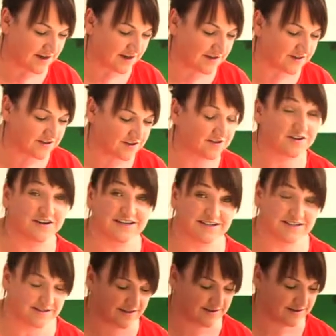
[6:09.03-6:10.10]
Colours are
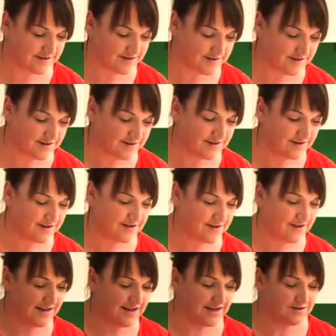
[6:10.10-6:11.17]
great.
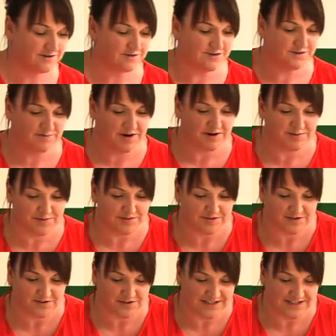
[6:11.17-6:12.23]
Yellows, purples,